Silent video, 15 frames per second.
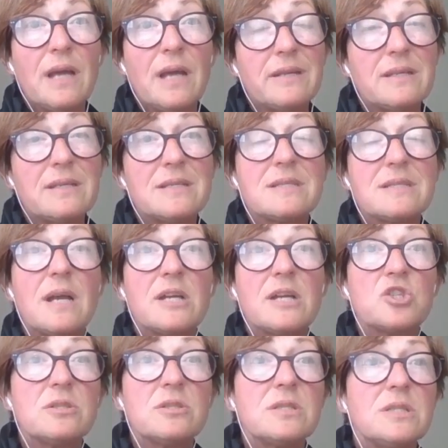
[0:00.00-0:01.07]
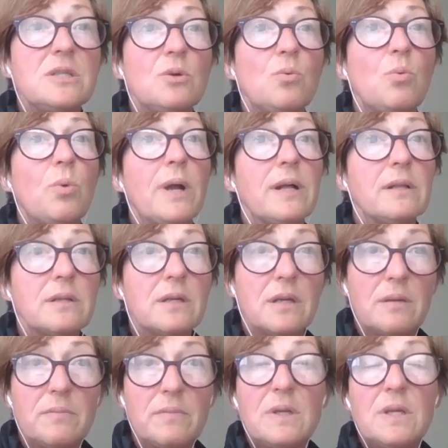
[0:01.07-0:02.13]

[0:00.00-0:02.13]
Under discussions, you're welcome